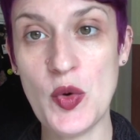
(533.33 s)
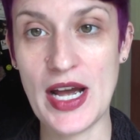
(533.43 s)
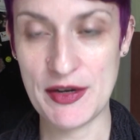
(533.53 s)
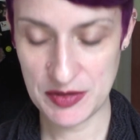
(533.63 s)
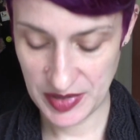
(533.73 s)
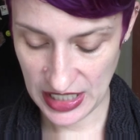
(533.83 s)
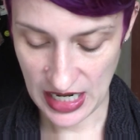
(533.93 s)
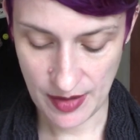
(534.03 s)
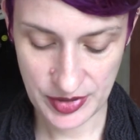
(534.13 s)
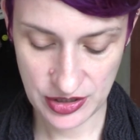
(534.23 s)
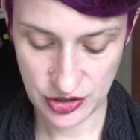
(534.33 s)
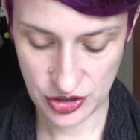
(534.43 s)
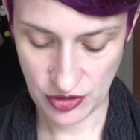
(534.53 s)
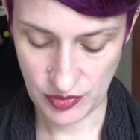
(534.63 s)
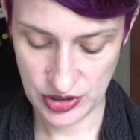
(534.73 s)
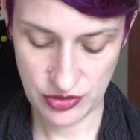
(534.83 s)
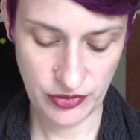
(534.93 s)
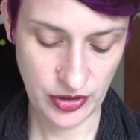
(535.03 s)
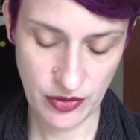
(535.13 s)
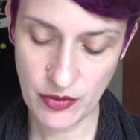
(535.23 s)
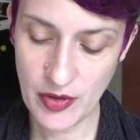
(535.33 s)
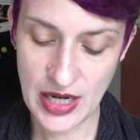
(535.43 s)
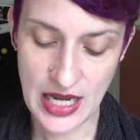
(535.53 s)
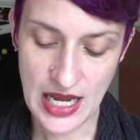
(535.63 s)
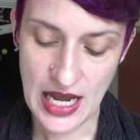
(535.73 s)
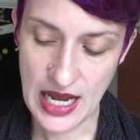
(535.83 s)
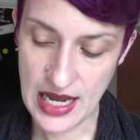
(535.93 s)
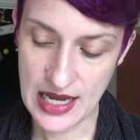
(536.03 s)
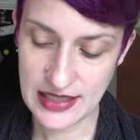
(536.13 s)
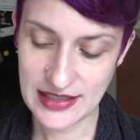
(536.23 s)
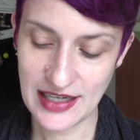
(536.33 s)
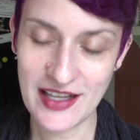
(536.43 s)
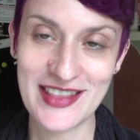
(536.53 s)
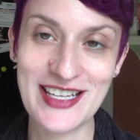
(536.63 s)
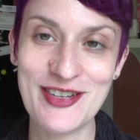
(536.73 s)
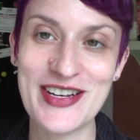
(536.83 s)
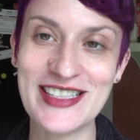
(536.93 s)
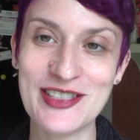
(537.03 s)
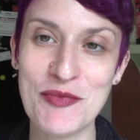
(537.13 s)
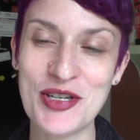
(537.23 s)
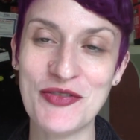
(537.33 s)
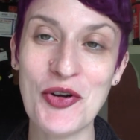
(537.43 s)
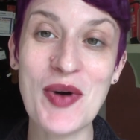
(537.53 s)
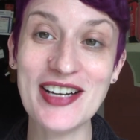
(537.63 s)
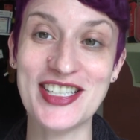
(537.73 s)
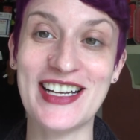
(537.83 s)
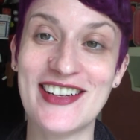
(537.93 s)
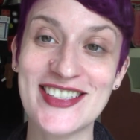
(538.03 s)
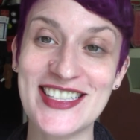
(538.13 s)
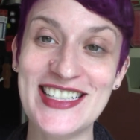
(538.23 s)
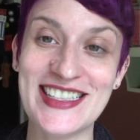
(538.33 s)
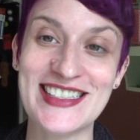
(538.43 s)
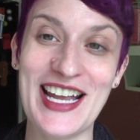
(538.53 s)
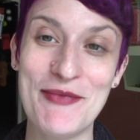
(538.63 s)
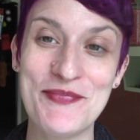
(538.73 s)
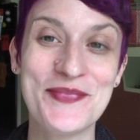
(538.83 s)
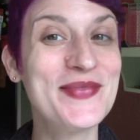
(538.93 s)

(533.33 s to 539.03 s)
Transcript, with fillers: I would be happy to show it to you. And uh, thank you guys so much for watching. I'll see you next time.